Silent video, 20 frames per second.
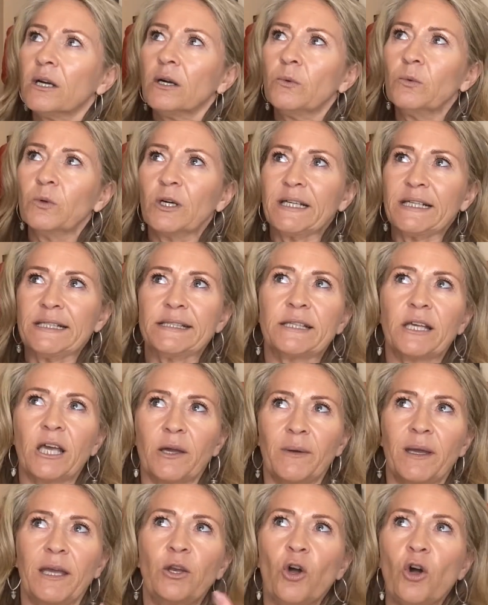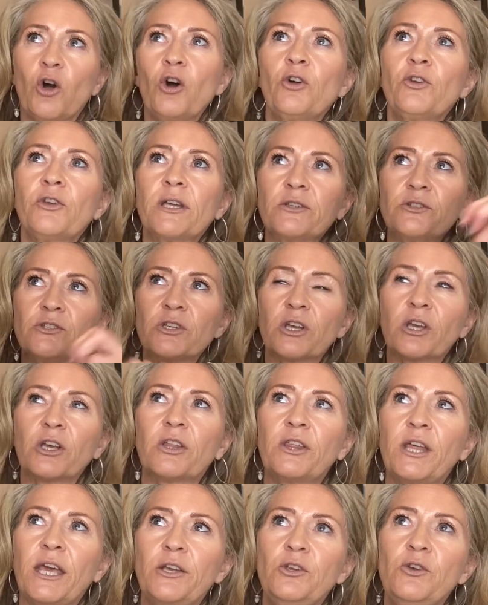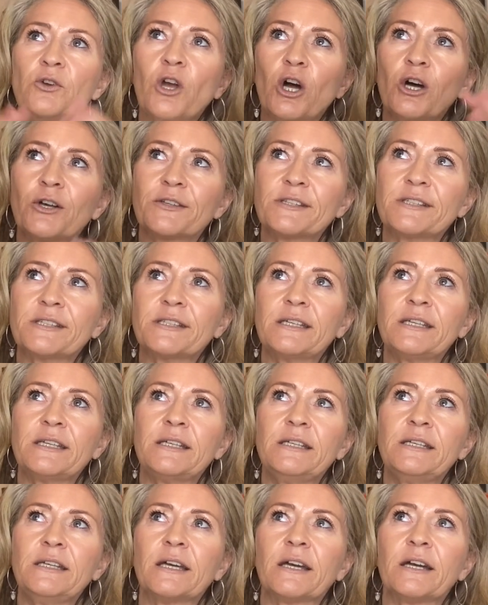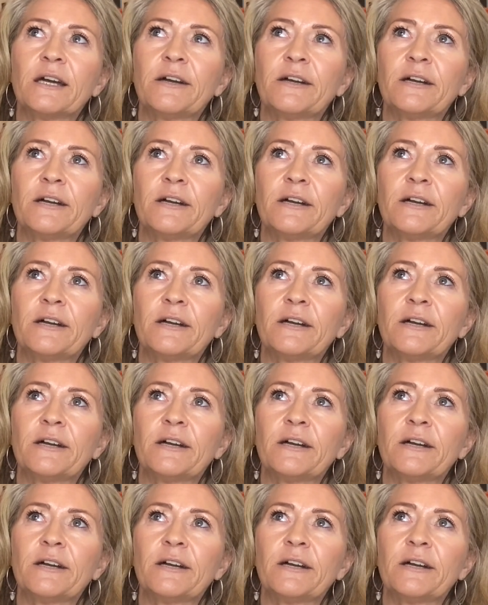what is going on, and then you can't see